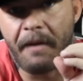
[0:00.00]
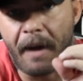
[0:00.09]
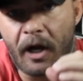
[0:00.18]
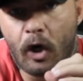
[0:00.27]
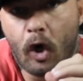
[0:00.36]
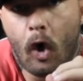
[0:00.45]
and my
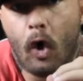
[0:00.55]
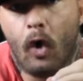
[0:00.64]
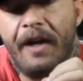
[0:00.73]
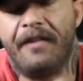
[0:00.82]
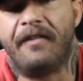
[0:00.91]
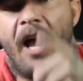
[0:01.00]

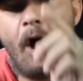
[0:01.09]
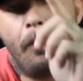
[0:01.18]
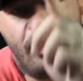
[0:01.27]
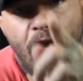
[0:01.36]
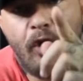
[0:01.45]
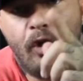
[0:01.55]
goal is to help
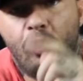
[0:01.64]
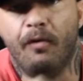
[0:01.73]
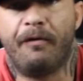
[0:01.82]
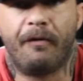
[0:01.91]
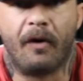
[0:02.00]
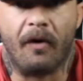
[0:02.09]
you
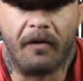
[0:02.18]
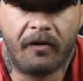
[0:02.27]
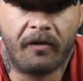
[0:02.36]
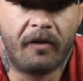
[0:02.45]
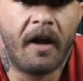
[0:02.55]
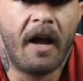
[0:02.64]
first.